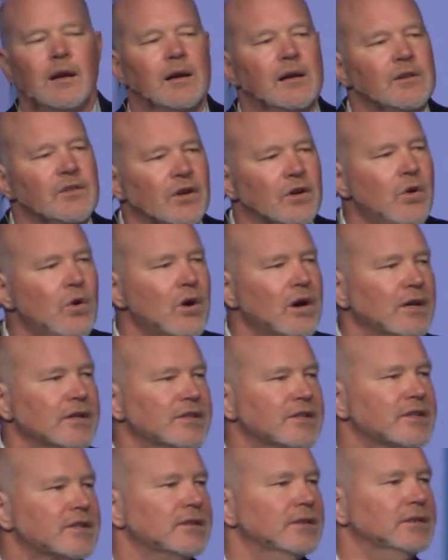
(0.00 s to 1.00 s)
The
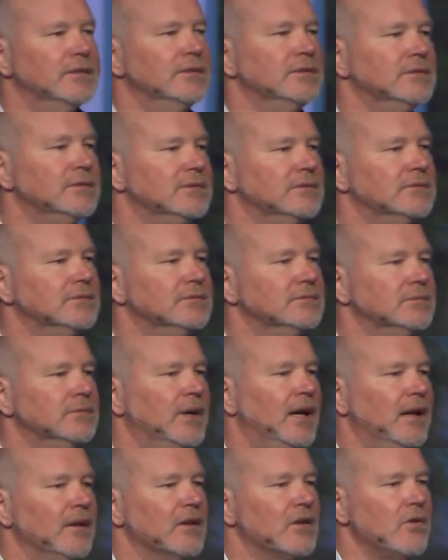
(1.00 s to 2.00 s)
courts.
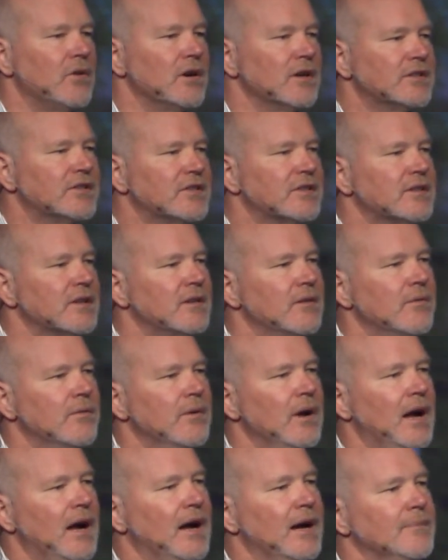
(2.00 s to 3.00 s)
Well, the courts,
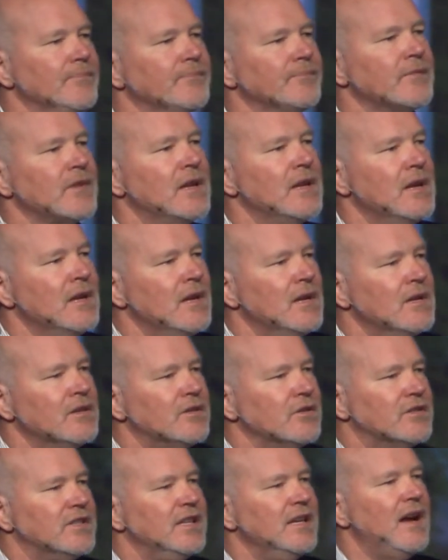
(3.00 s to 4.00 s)

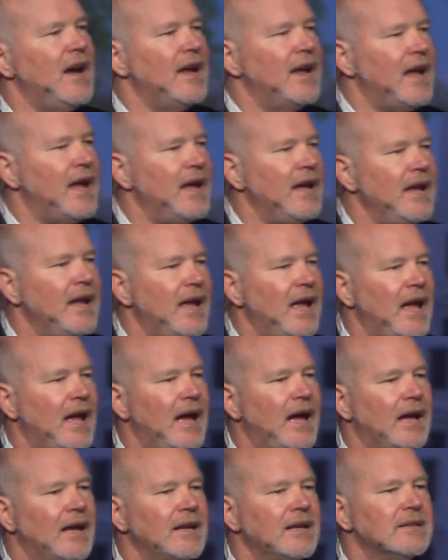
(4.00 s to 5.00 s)
so TIA
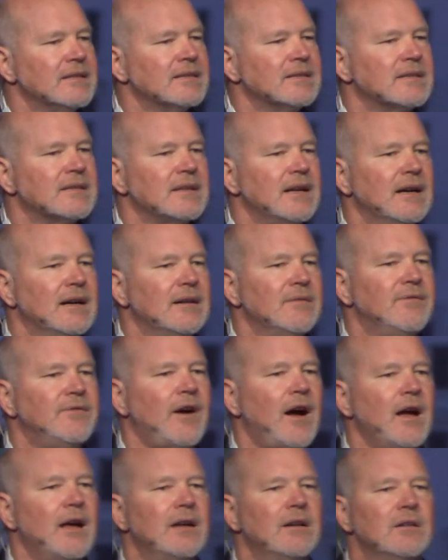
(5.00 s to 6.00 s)
has
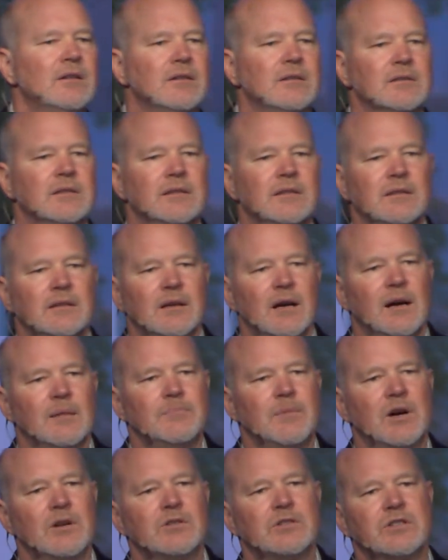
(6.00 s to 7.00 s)
filed a
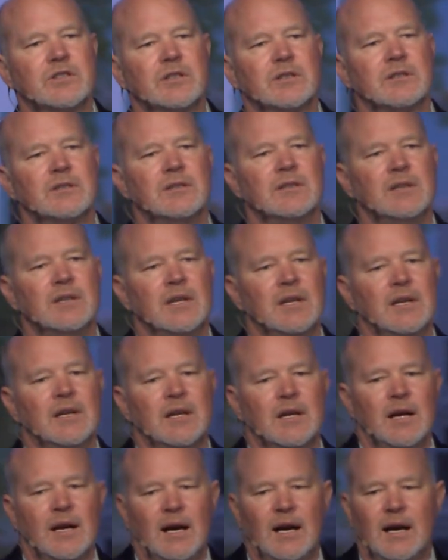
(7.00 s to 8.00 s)
motion
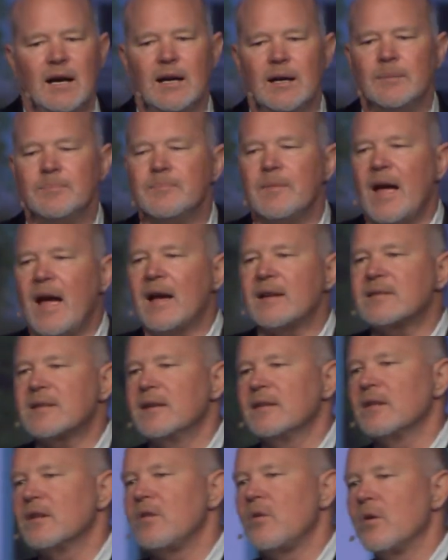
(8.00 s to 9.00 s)

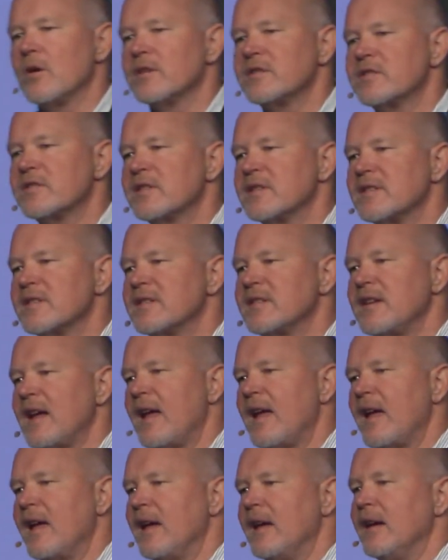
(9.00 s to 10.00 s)
asking the courts to
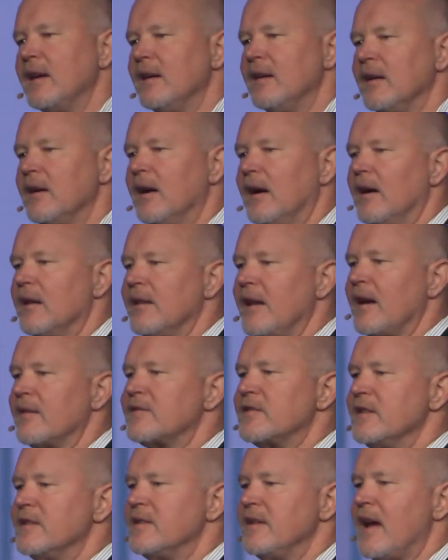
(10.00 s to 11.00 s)
stay the
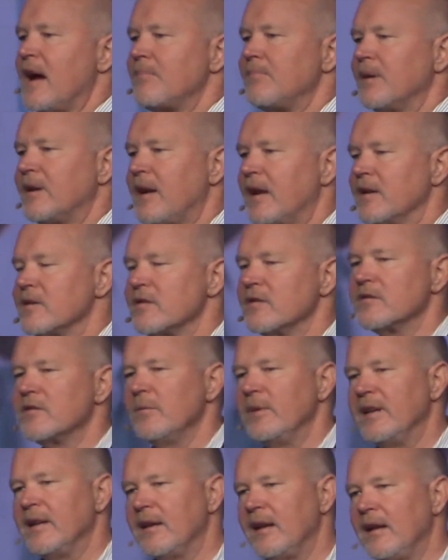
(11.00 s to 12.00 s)
FCC application. So
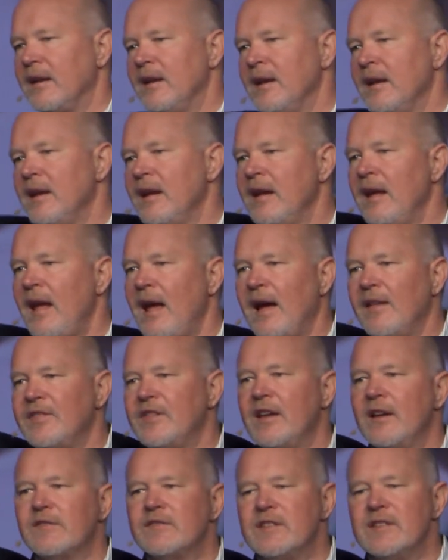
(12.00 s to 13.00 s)
we did it at
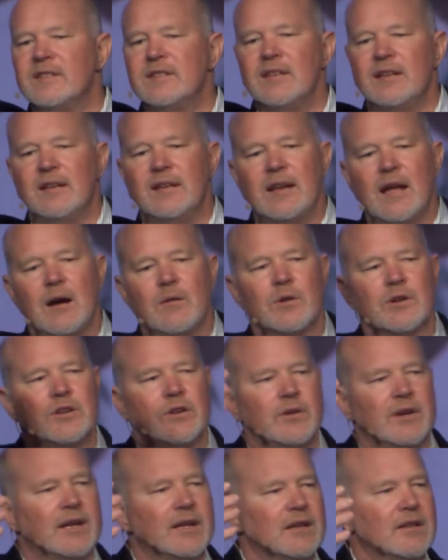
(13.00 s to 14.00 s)
the FCC, now we're
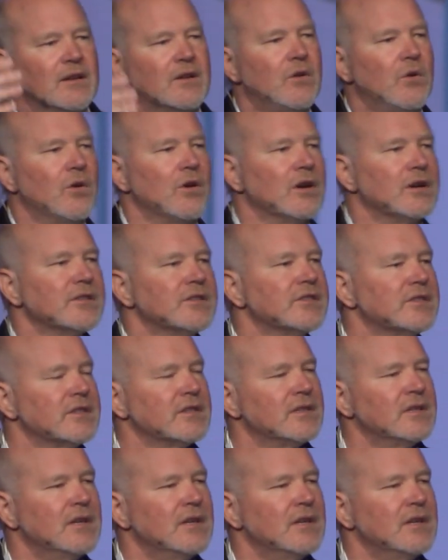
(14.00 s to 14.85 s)
doing it in the courts.